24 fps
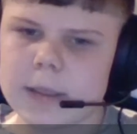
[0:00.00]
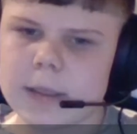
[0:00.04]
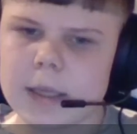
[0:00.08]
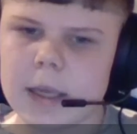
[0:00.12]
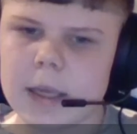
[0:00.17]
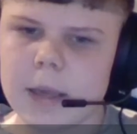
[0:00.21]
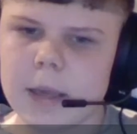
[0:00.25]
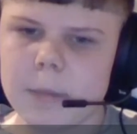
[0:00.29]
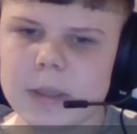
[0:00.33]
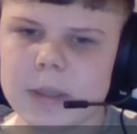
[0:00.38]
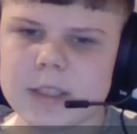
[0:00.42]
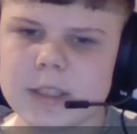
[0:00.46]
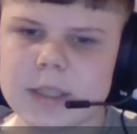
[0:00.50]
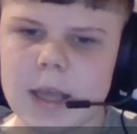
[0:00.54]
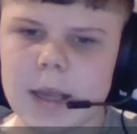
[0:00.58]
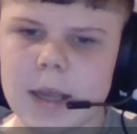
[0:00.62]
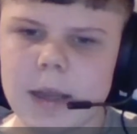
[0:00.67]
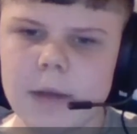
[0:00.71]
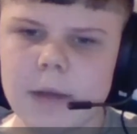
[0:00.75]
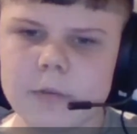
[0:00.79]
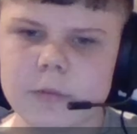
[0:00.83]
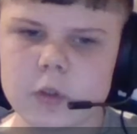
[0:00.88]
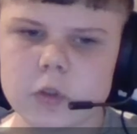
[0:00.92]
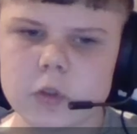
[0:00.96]
came a
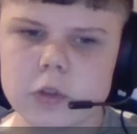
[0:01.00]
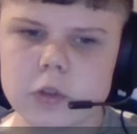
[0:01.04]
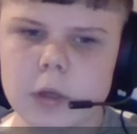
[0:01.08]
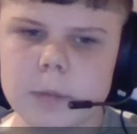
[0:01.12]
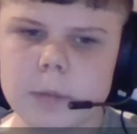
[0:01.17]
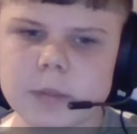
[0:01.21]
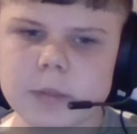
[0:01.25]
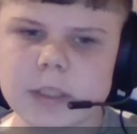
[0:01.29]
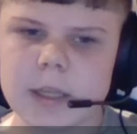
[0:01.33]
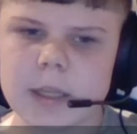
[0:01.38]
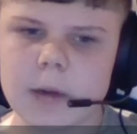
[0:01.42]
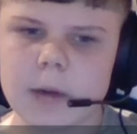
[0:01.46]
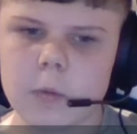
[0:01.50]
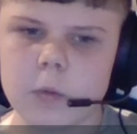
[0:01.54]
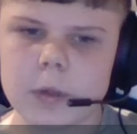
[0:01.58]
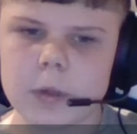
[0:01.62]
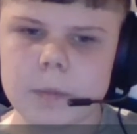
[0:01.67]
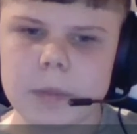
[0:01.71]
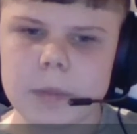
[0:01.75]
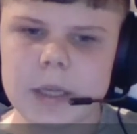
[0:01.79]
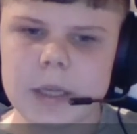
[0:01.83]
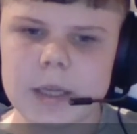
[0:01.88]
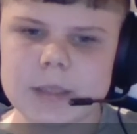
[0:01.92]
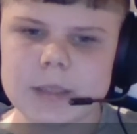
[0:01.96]
day after Trump said it
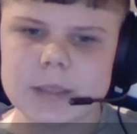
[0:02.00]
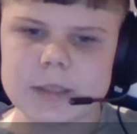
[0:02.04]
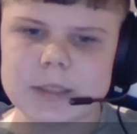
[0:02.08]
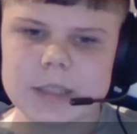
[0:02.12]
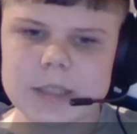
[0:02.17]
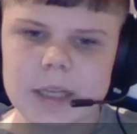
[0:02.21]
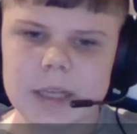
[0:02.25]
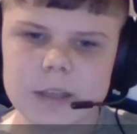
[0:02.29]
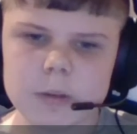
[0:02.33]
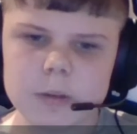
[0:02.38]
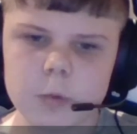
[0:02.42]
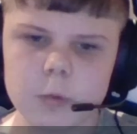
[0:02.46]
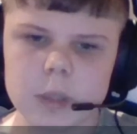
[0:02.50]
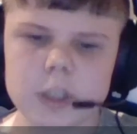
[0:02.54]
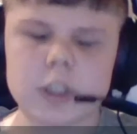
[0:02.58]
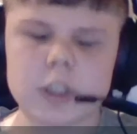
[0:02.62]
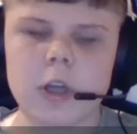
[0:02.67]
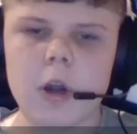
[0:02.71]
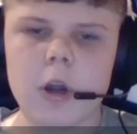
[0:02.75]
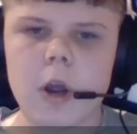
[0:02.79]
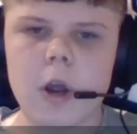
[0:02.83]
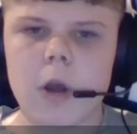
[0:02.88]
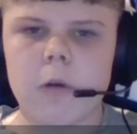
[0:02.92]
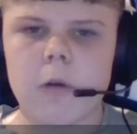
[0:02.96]
would be a death wish
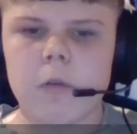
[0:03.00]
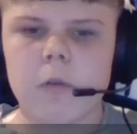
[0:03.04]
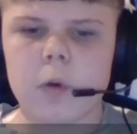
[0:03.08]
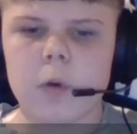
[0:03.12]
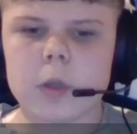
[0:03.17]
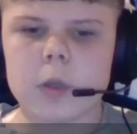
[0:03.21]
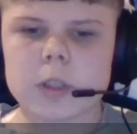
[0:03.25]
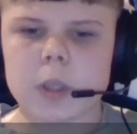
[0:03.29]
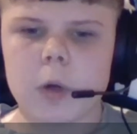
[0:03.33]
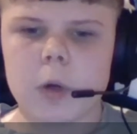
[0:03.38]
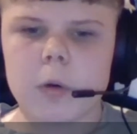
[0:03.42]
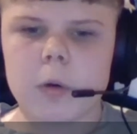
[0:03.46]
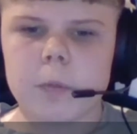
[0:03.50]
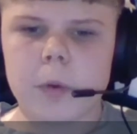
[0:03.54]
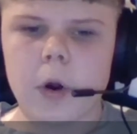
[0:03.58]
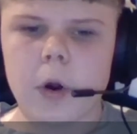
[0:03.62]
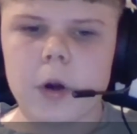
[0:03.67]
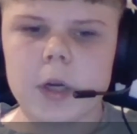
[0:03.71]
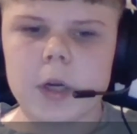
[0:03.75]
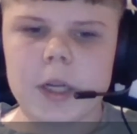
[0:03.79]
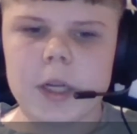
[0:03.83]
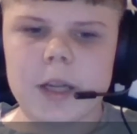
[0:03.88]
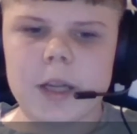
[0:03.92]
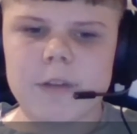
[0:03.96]
for his own
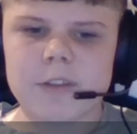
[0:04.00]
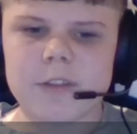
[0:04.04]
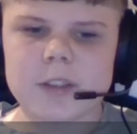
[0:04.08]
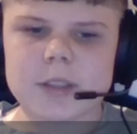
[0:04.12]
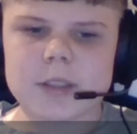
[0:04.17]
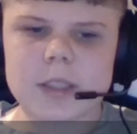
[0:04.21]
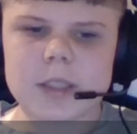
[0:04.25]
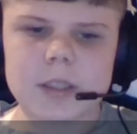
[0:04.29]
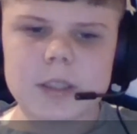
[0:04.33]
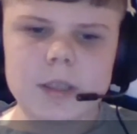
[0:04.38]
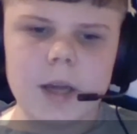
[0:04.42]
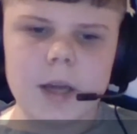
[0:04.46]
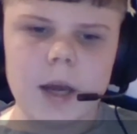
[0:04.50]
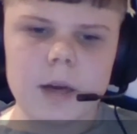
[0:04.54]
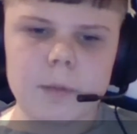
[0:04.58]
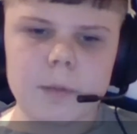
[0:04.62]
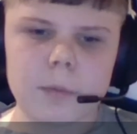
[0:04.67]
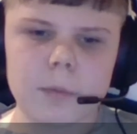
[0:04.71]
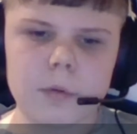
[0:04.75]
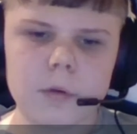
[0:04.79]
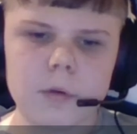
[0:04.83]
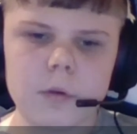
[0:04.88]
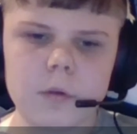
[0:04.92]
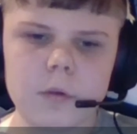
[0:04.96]
party if it did not
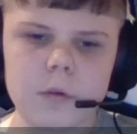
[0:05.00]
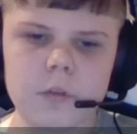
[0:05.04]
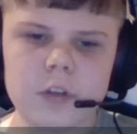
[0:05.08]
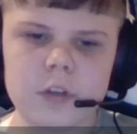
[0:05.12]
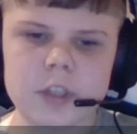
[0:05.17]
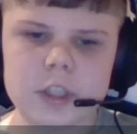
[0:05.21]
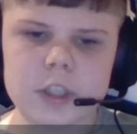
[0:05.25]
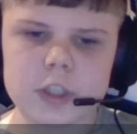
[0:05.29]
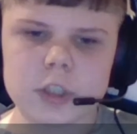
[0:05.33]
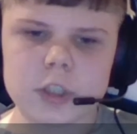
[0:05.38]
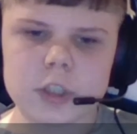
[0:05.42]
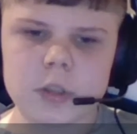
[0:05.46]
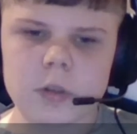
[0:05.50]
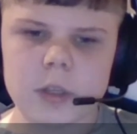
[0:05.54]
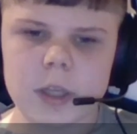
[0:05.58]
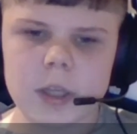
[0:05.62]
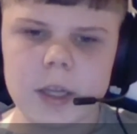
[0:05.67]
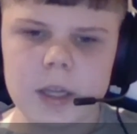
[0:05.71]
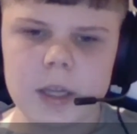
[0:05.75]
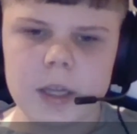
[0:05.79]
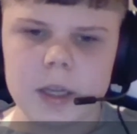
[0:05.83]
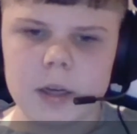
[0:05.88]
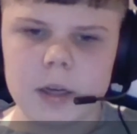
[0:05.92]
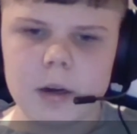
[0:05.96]
approve additional
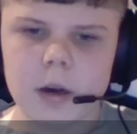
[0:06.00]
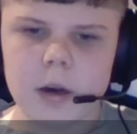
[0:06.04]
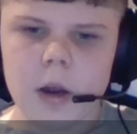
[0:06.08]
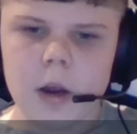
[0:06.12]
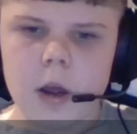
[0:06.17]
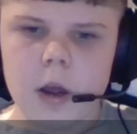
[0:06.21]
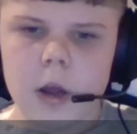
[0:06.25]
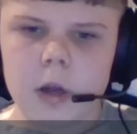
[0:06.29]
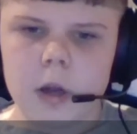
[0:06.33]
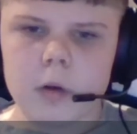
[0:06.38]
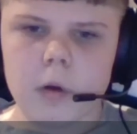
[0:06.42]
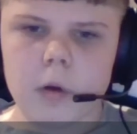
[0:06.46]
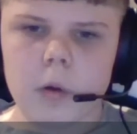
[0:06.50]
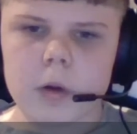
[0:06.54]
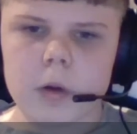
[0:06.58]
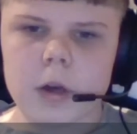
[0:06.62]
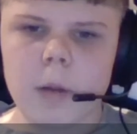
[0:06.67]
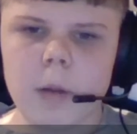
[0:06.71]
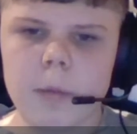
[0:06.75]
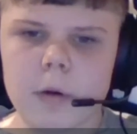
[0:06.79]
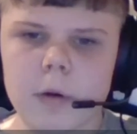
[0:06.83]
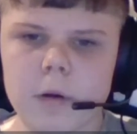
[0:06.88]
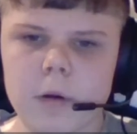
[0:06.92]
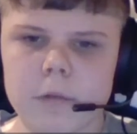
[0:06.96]
aid. A growing
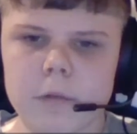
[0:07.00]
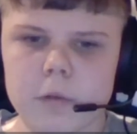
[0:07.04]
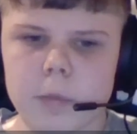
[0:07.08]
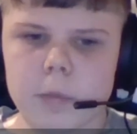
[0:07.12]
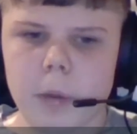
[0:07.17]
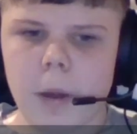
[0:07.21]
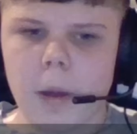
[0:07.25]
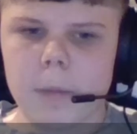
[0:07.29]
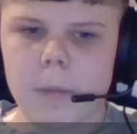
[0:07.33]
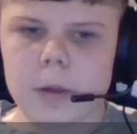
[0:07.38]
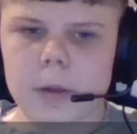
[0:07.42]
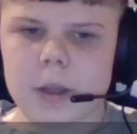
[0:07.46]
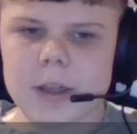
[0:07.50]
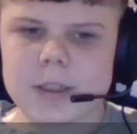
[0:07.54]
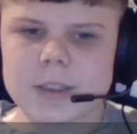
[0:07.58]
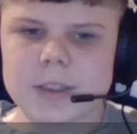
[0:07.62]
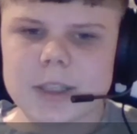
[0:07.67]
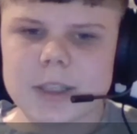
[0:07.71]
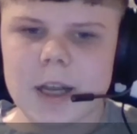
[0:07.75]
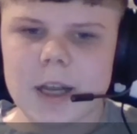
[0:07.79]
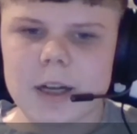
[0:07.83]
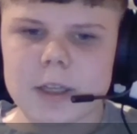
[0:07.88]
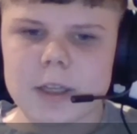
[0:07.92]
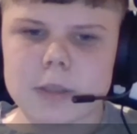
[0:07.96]
number of
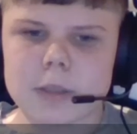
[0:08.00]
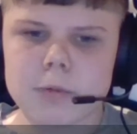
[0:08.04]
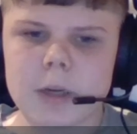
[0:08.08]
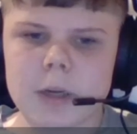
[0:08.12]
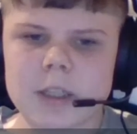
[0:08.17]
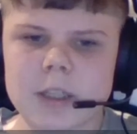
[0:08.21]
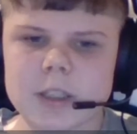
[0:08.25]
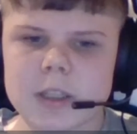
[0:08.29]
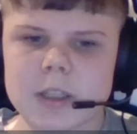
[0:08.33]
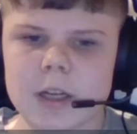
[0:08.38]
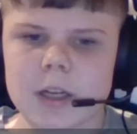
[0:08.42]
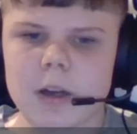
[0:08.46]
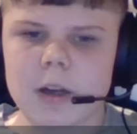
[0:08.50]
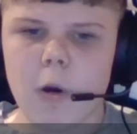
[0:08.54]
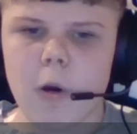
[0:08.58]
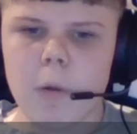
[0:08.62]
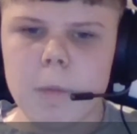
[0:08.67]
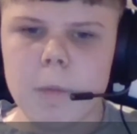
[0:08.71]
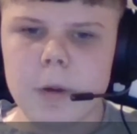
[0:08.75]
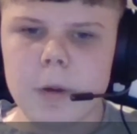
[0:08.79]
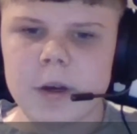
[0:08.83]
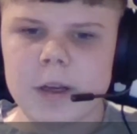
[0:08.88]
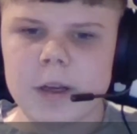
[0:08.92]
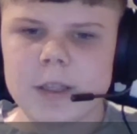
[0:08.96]
Republicans had expressed an
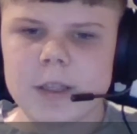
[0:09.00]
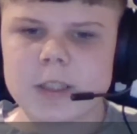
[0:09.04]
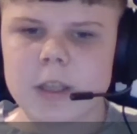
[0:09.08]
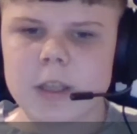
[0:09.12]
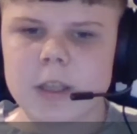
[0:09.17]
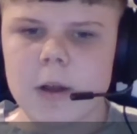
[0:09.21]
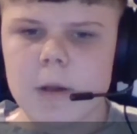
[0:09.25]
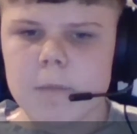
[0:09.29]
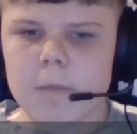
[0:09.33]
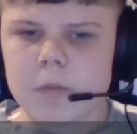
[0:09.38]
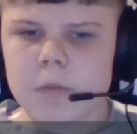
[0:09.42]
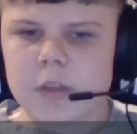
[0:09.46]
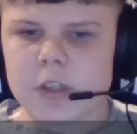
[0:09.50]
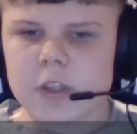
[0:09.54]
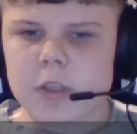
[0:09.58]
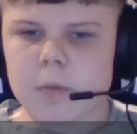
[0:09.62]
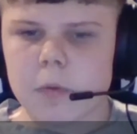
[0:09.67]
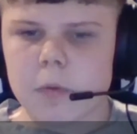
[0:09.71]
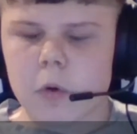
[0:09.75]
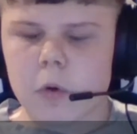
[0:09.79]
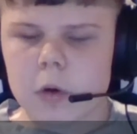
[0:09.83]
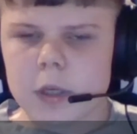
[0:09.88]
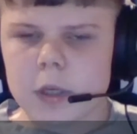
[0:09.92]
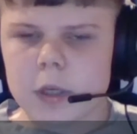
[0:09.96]
openness to
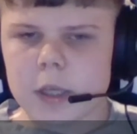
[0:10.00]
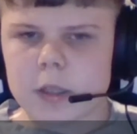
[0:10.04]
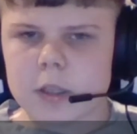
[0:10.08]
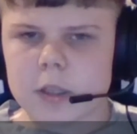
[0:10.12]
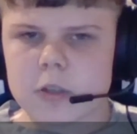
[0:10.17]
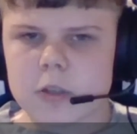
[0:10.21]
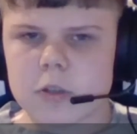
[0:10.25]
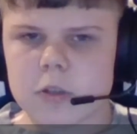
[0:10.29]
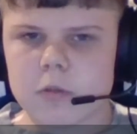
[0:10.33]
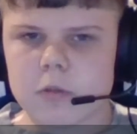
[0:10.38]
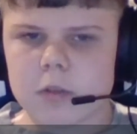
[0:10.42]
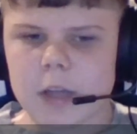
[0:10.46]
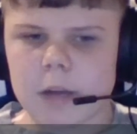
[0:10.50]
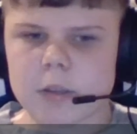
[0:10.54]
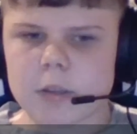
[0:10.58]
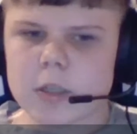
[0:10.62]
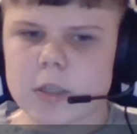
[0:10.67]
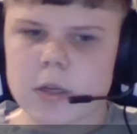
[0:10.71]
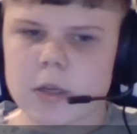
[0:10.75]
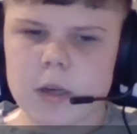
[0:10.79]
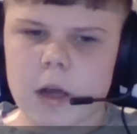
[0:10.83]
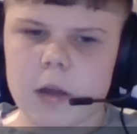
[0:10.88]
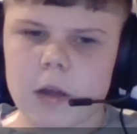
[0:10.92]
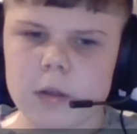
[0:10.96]
supporting the
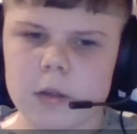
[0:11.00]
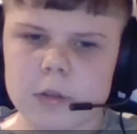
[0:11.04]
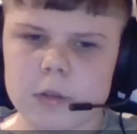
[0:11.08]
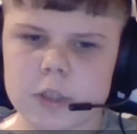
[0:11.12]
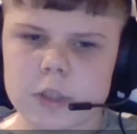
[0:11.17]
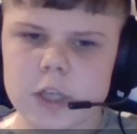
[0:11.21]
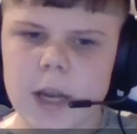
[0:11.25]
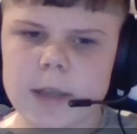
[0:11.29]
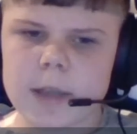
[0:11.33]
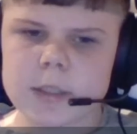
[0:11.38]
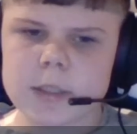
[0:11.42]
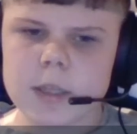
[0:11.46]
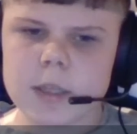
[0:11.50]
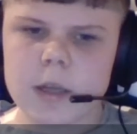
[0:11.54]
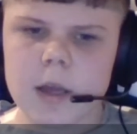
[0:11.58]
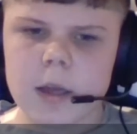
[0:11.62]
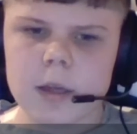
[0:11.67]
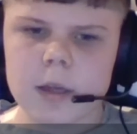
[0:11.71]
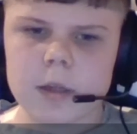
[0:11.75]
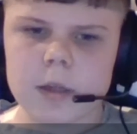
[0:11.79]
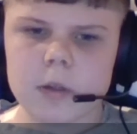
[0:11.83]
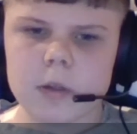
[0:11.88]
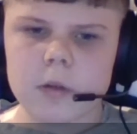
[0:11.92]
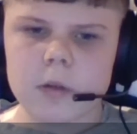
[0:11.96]
$2,000 checks,
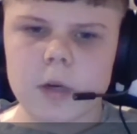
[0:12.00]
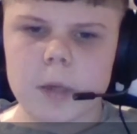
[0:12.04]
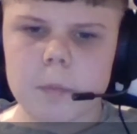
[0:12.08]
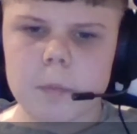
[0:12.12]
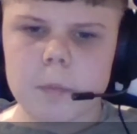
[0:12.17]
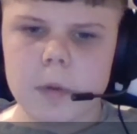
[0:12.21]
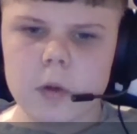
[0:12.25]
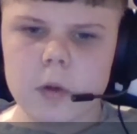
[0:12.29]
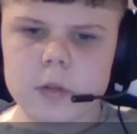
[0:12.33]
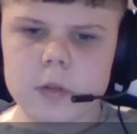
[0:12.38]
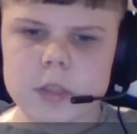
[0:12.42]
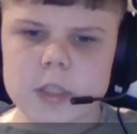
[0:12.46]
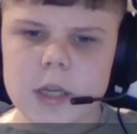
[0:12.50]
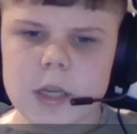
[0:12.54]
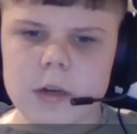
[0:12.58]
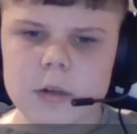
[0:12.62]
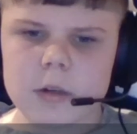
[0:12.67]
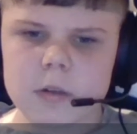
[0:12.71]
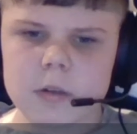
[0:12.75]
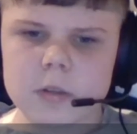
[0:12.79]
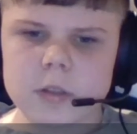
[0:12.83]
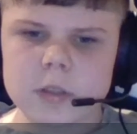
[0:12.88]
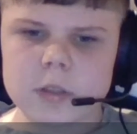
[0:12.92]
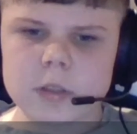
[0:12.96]
including both
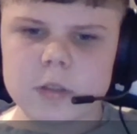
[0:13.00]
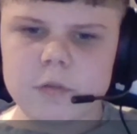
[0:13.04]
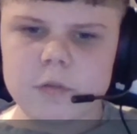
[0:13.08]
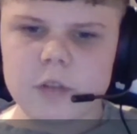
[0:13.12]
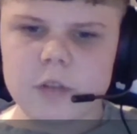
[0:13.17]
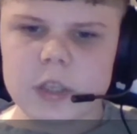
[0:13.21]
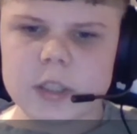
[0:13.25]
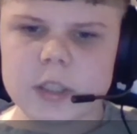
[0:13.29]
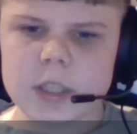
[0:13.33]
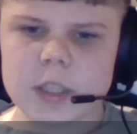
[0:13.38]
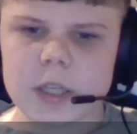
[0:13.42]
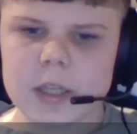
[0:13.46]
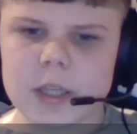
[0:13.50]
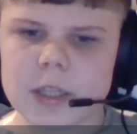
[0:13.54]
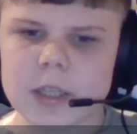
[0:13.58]
senators facing